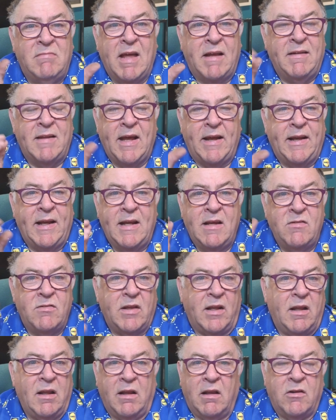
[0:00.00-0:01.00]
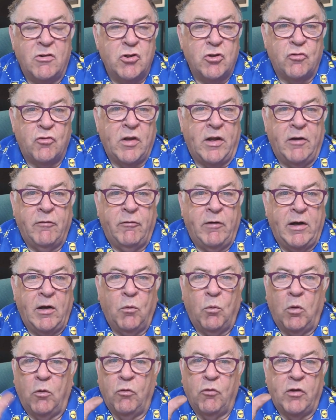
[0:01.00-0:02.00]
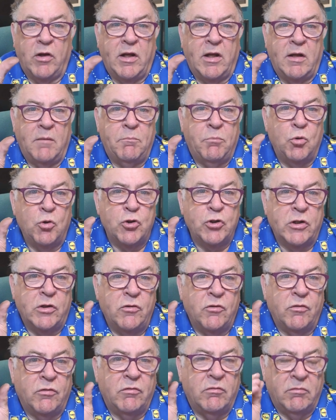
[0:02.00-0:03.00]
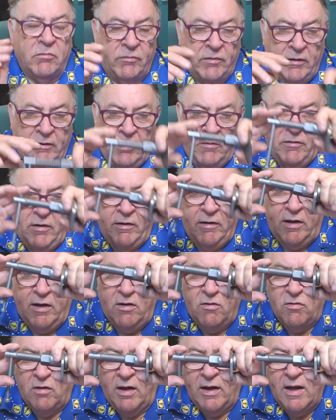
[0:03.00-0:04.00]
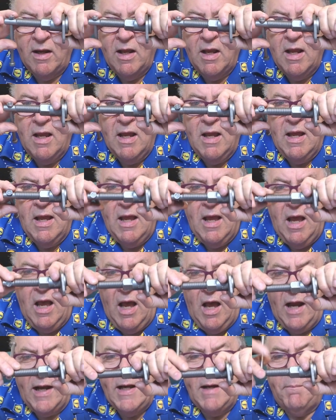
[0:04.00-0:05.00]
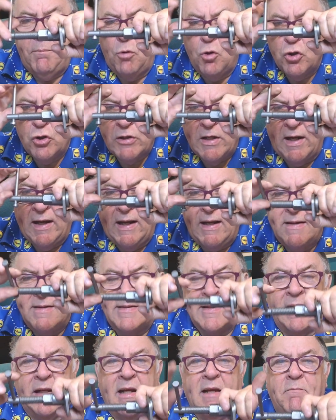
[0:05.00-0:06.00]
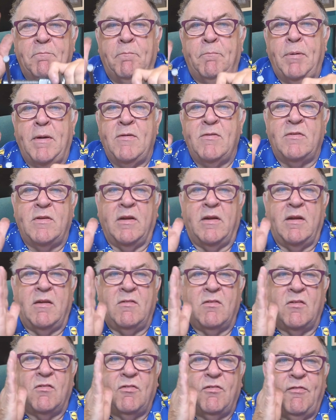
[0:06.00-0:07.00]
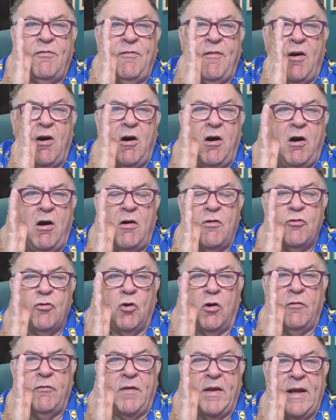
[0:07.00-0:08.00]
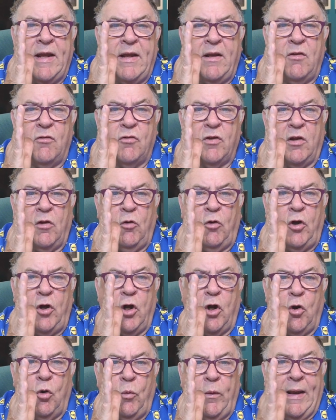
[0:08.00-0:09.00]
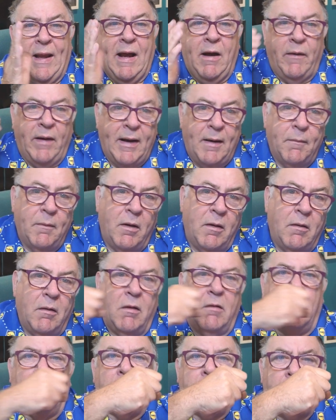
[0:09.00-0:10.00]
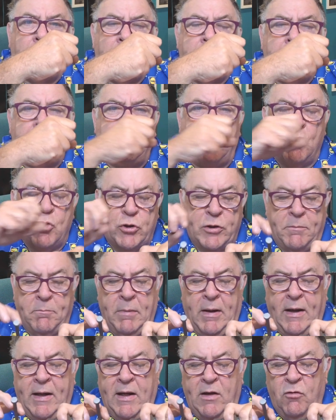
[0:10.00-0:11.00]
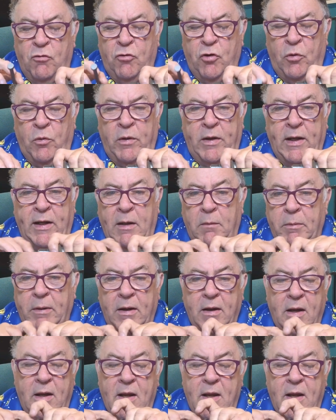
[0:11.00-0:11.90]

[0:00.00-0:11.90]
dead easy. As you see, the rear ones, it pushes very, very easily. And you push that in till your piston is as far sort of in as it'll go without it pushing back in too deep.